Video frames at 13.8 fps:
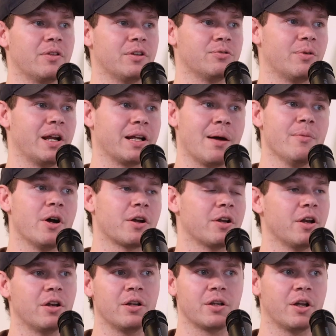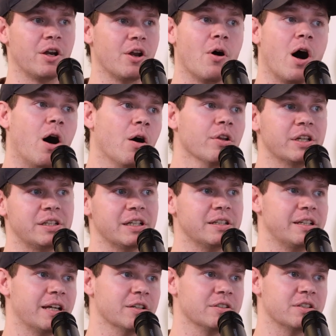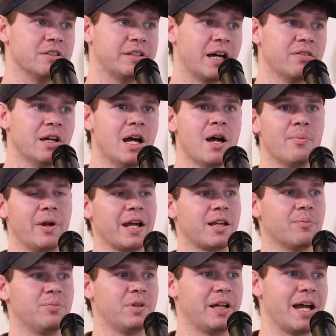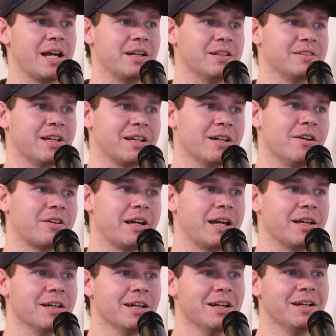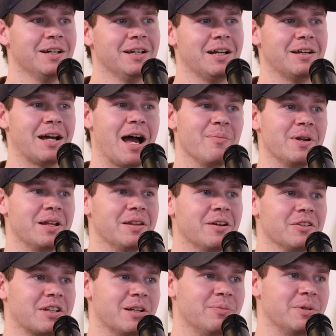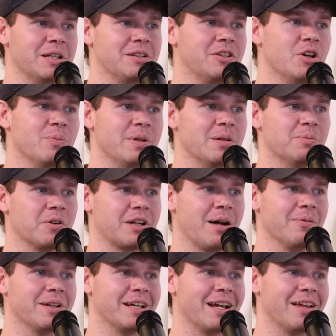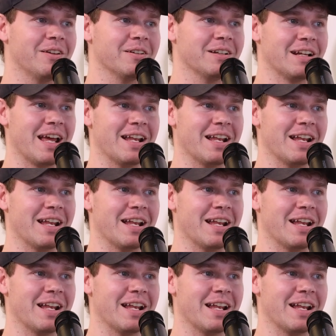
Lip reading: of this wedding? I'm not going to know all the details and stuff, but I can plan. It's like, okay, I mean, there's going to be two people coming together